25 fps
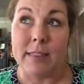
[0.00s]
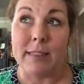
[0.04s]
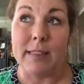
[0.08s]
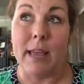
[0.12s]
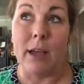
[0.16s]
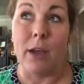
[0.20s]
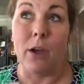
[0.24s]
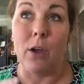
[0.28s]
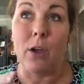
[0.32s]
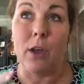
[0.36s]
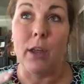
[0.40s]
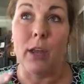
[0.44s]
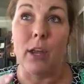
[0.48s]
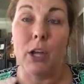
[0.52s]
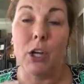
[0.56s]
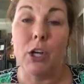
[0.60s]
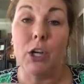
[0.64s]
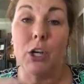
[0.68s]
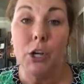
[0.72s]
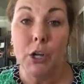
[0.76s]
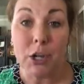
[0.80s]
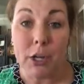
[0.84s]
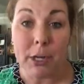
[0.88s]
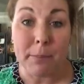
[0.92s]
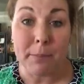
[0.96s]
that
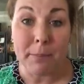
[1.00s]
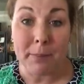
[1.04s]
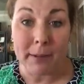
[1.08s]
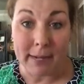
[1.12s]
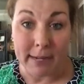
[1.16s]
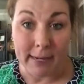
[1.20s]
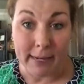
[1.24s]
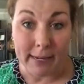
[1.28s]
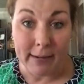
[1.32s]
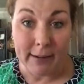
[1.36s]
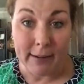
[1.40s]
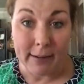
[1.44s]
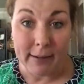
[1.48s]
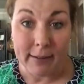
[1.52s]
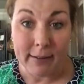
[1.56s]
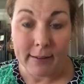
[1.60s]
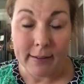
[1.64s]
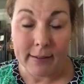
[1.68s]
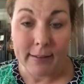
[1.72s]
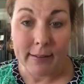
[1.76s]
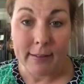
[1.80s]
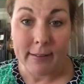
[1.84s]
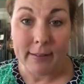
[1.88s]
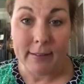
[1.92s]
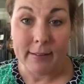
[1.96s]
could be
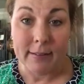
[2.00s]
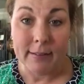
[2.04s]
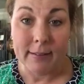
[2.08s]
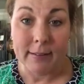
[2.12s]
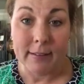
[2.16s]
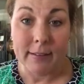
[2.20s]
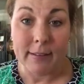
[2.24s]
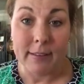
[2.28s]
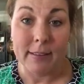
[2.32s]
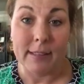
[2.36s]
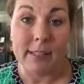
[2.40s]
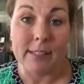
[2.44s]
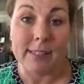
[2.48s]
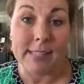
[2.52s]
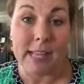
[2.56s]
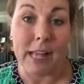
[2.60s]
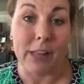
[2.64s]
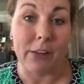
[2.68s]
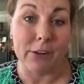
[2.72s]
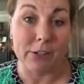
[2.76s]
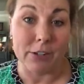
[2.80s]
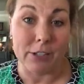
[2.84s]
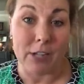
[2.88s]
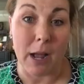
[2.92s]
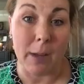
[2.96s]
the
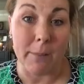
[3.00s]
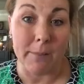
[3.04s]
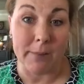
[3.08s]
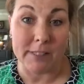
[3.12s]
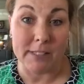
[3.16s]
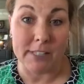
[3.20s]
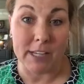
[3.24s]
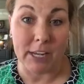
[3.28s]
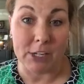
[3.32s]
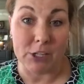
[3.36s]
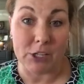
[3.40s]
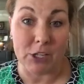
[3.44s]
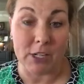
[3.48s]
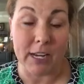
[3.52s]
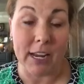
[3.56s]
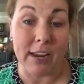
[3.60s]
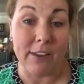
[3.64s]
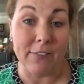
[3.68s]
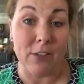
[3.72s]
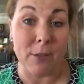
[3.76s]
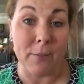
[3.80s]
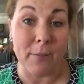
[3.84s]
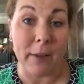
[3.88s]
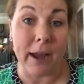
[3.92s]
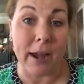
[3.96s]
seller's compensation
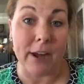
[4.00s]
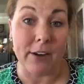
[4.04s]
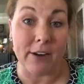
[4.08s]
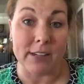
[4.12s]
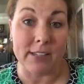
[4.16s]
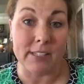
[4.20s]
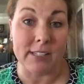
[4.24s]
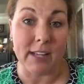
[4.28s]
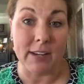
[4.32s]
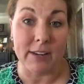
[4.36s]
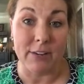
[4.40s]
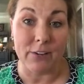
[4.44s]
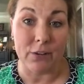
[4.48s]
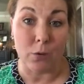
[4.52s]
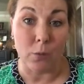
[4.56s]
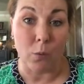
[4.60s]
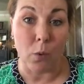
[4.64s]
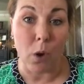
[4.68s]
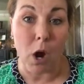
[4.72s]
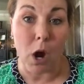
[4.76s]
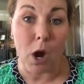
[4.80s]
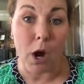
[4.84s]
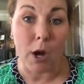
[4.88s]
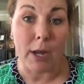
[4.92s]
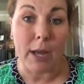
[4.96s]
if the buyer decided to
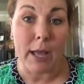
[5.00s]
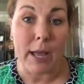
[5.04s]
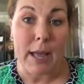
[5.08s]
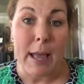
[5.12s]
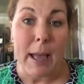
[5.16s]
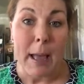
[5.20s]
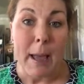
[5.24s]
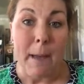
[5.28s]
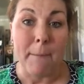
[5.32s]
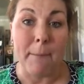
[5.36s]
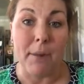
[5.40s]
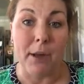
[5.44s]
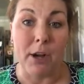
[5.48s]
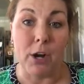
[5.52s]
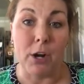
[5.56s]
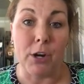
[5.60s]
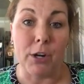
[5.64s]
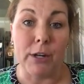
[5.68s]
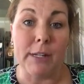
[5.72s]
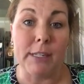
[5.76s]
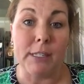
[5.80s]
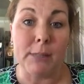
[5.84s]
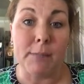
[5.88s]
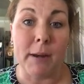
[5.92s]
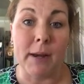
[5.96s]
walk. But
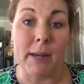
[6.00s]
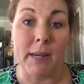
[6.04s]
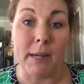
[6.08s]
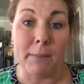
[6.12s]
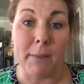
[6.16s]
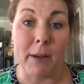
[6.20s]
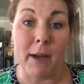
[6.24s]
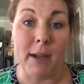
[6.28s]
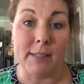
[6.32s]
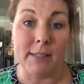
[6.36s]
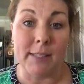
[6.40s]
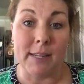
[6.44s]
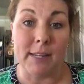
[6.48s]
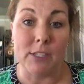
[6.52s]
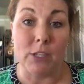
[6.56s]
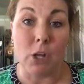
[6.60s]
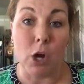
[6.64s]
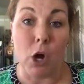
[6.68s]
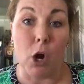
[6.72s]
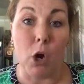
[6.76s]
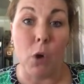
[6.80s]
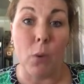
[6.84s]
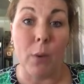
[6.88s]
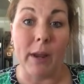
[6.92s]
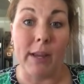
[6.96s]
earnest money deposit is
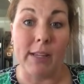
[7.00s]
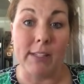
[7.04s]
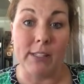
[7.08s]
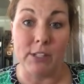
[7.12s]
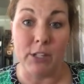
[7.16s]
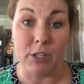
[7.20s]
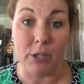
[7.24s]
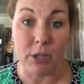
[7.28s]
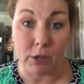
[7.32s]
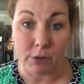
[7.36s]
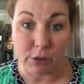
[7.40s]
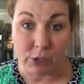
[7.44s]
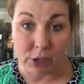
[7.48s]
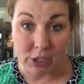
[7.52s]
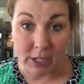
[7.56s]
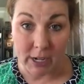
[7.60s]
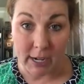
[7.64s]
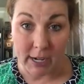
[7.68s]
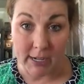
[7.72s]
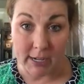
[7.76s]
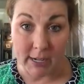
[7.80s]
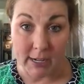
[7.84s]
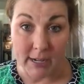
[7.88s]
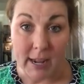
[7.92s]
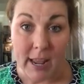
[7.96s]
always
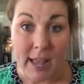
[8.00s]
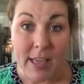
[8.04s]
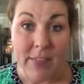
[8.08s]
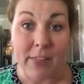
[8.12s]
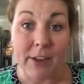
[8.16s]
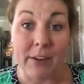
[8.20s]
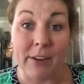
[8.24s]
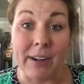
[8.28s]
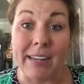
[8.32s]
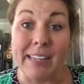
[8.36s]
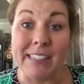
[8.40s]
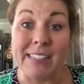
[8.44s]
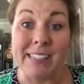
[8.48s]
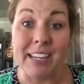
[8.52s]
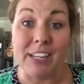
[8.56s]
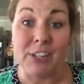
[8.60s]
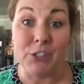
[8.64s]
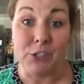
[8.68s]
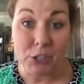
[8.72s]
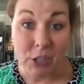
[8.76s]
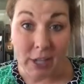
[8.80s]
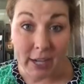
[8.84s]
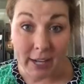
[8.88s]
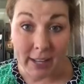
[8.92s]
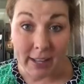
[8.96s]
negotiated. There is a
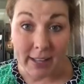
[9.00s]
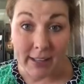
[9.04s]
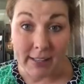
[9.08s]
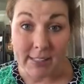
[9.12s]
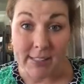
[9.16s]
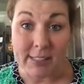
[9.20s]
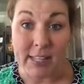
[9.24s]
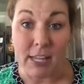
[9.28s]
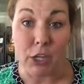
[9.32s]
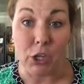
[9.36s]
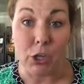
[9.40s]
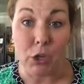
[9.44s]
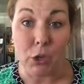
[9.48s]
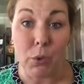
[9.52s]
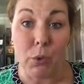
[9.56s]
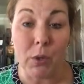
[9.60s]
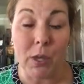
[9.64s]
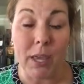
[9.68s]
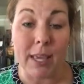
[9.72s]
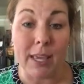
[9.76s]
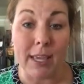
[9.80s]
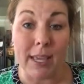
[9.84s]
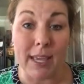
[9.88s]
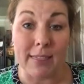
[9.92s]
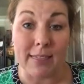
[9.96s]
chance that you
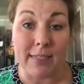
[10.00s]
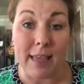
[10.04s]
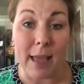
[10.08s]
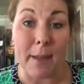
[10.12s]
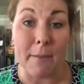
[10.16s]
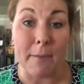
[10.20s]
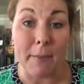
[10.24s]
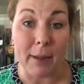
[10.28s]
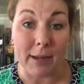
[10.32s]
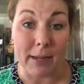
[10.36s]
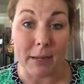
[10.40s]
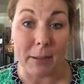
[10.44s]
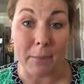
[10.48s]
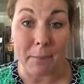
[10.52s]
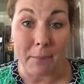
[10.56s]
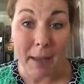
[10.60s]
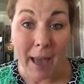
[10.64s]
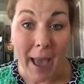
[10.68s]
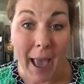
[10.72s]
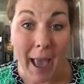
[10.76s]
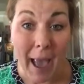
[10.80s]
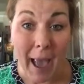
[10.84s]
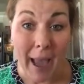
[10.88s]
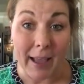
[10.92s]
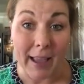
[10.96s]
can get that money
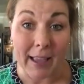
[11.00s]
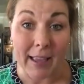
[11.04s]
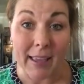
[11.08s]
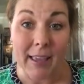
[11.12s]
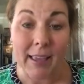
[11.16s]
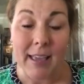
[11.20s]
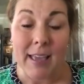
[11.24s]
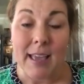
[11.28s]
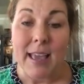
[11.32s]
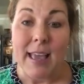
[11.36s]
back.